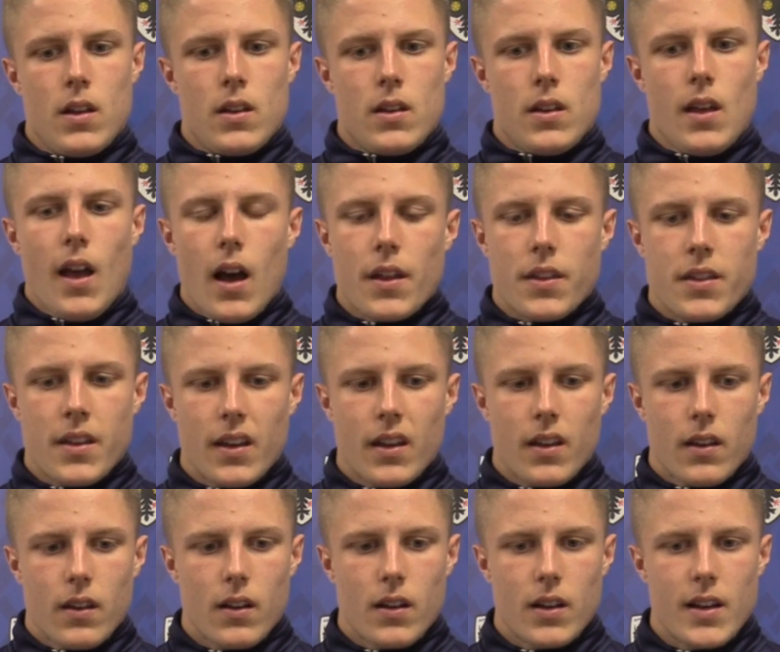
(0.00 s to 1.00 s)
Yeah, I
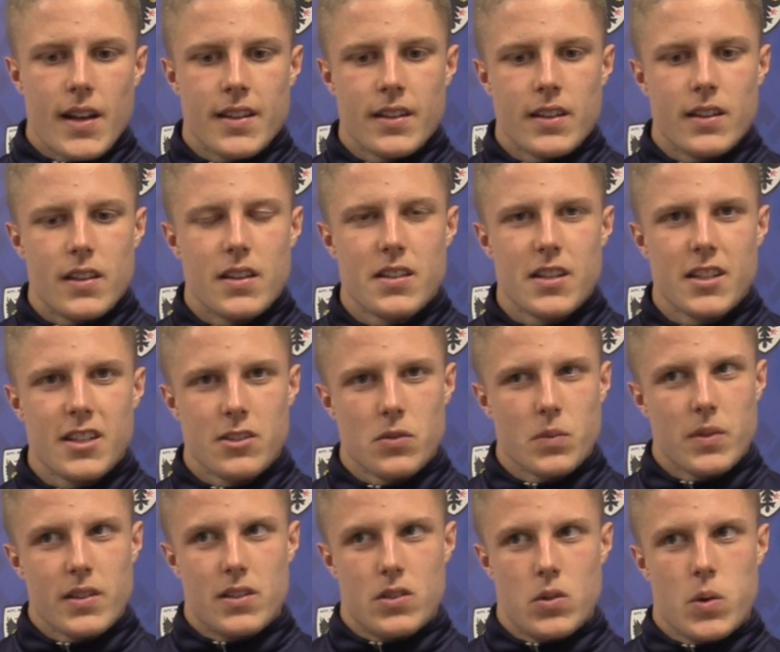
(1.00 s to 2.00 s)
think I ended the
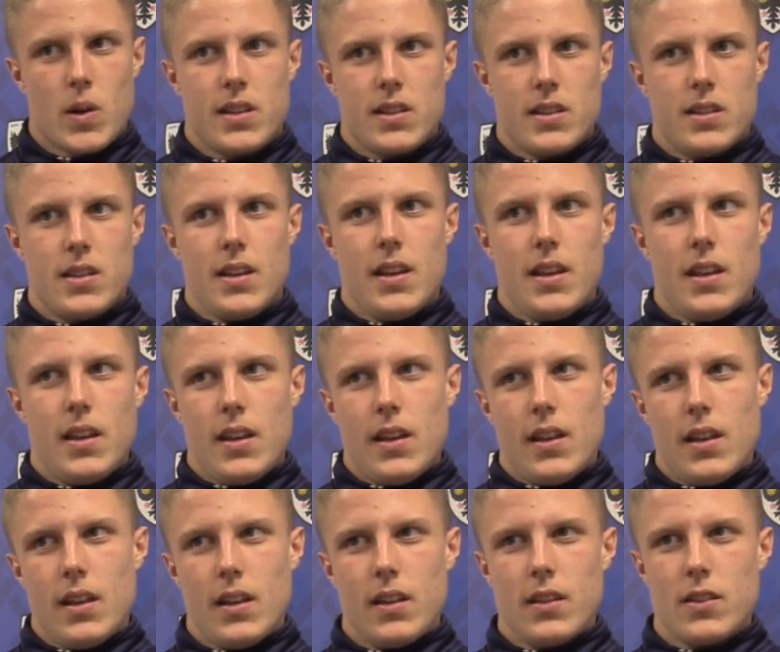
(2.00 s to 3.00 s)
season with
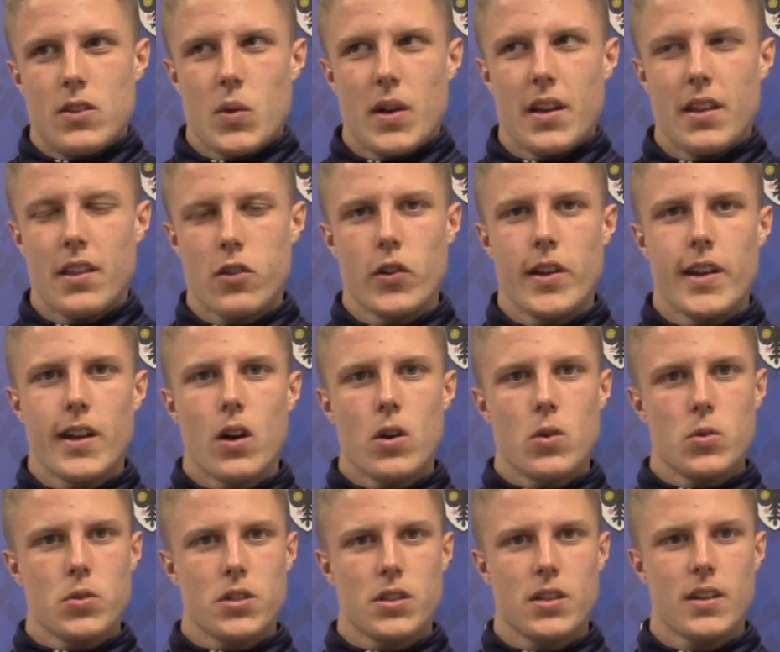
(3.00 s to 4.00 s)
23
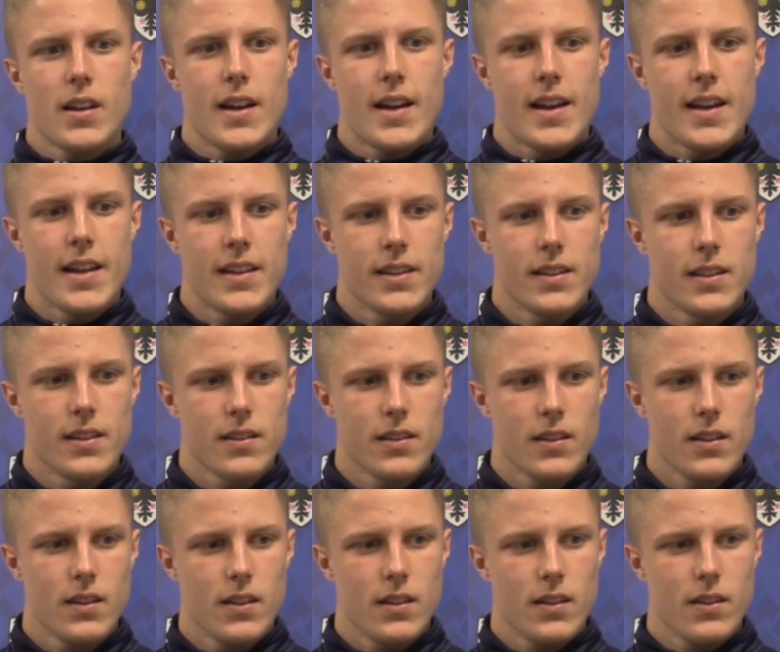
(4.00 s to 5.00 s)
goals and
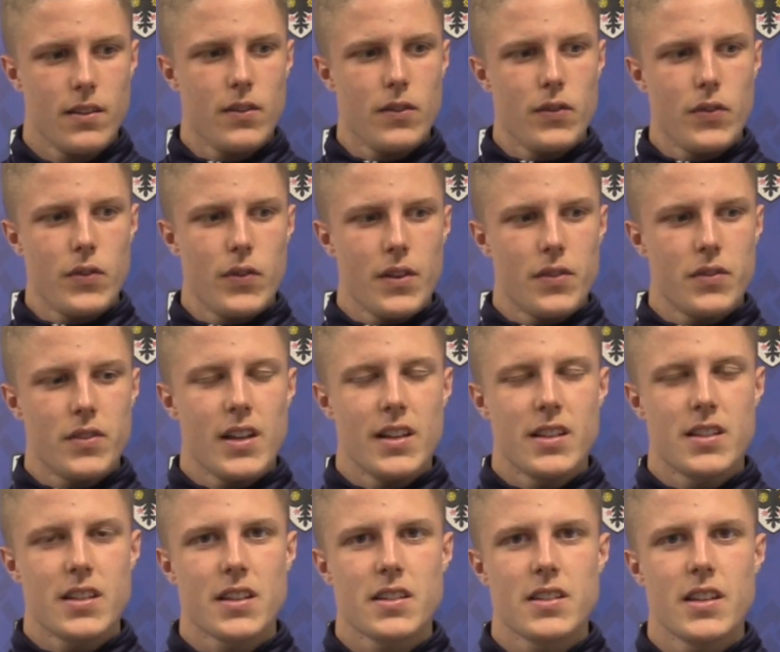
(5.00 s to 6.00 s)

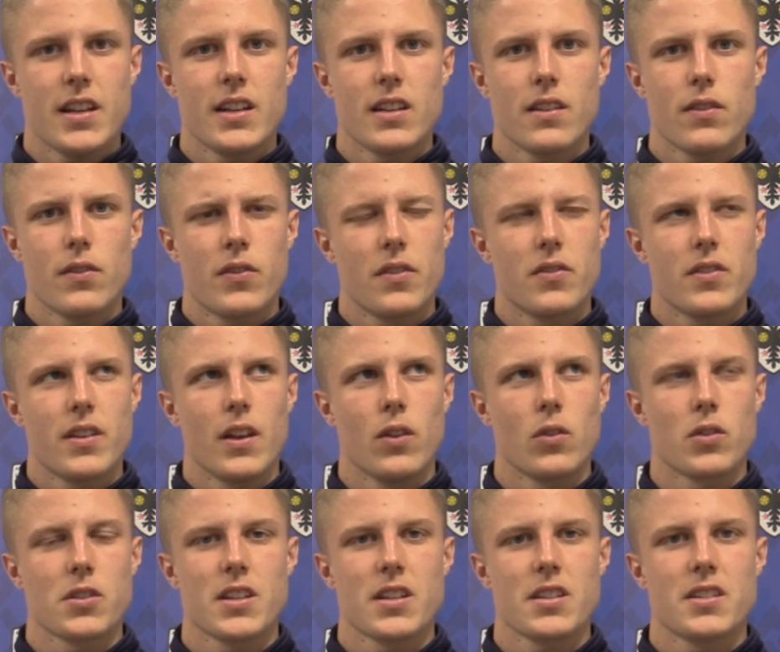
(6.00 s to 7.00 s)
15
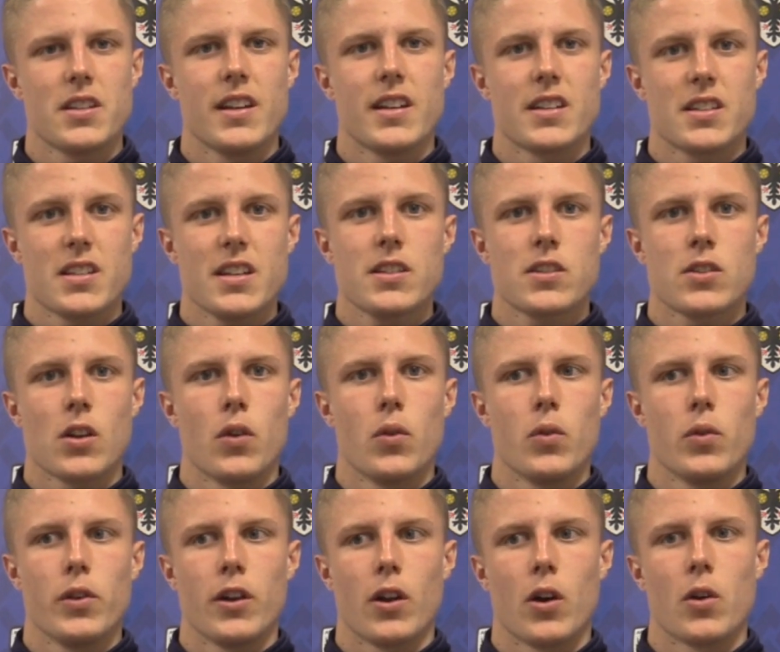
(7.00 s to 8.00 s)
or 16 assists.
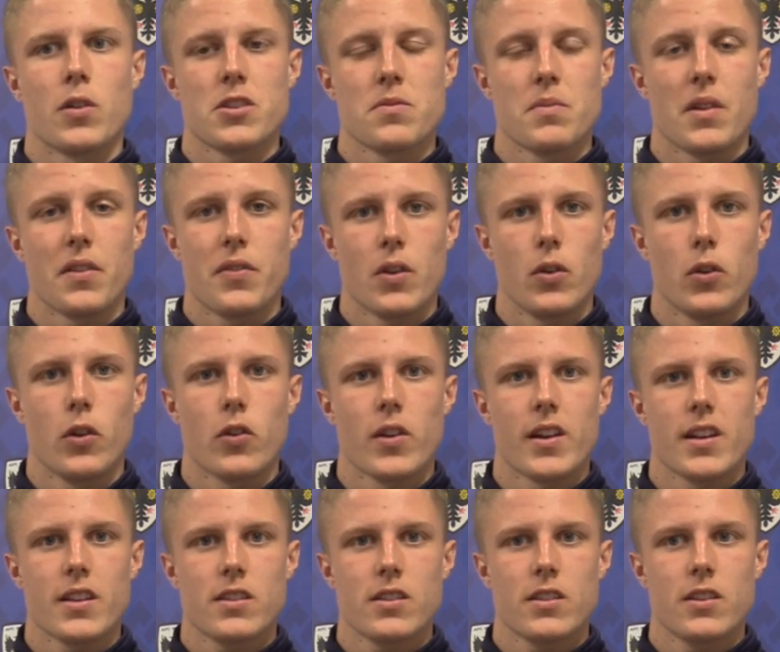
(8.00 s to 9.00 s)
So, you know, as a midfielder,
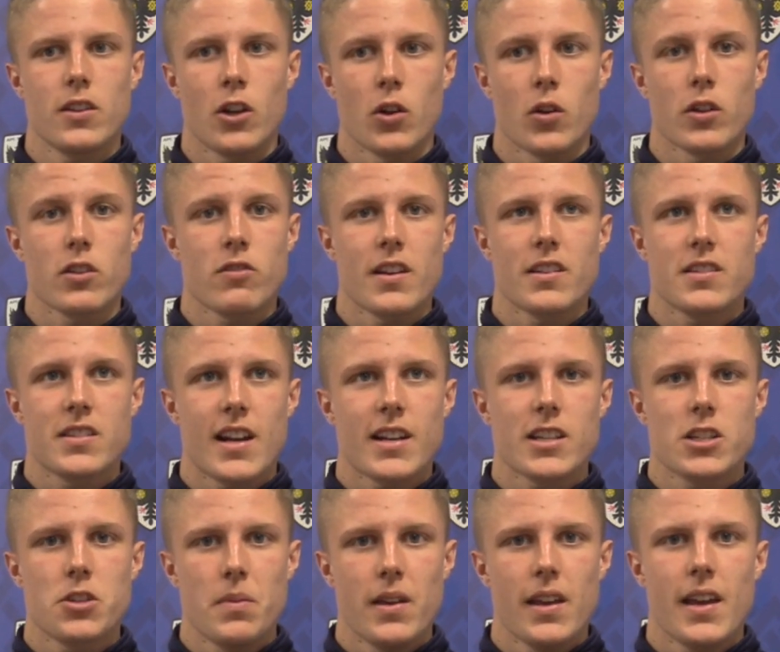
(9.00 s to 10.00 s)
it's great
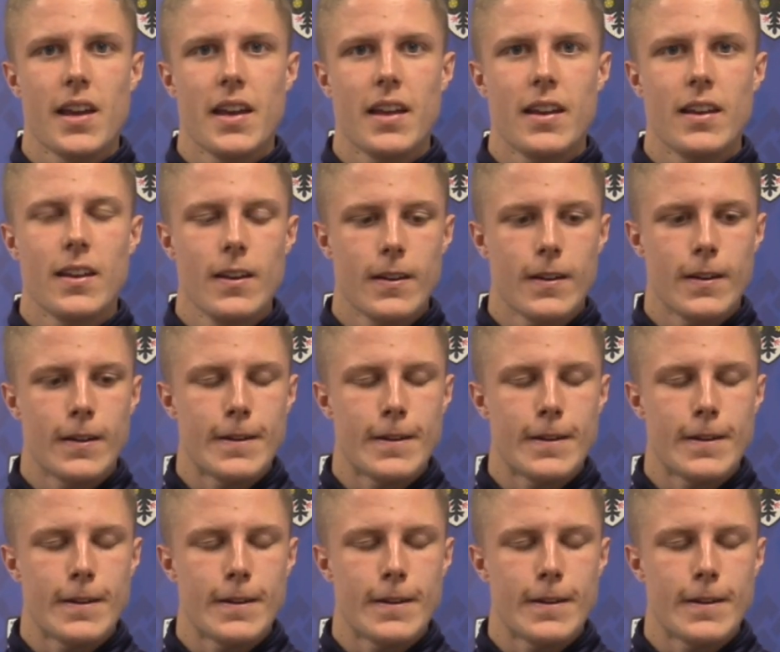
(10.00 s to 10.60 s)
stats to be hitting.